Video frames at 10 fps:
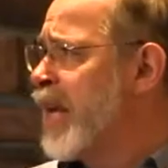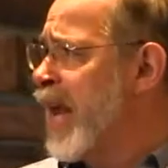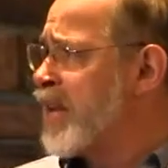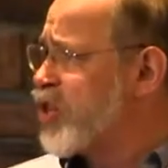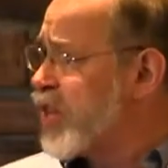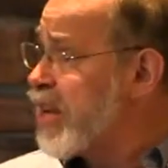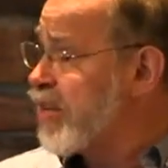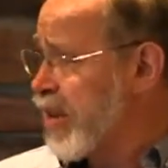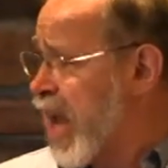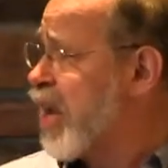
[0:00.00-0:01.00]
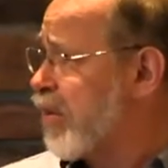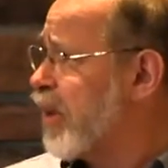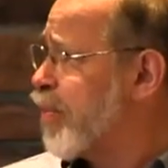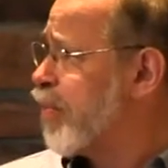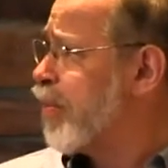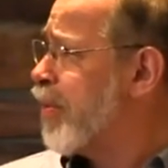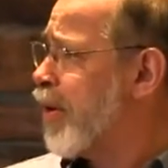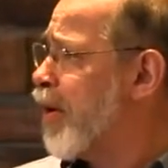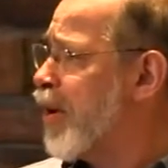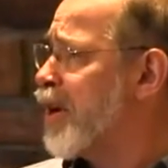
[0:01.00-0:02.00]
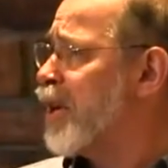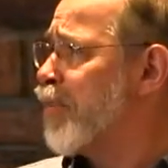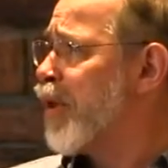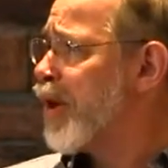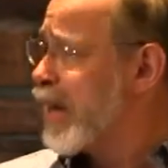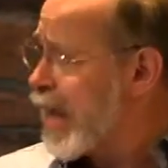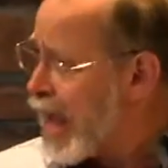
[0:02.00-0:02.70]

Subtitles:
And she held up her end of the bargain.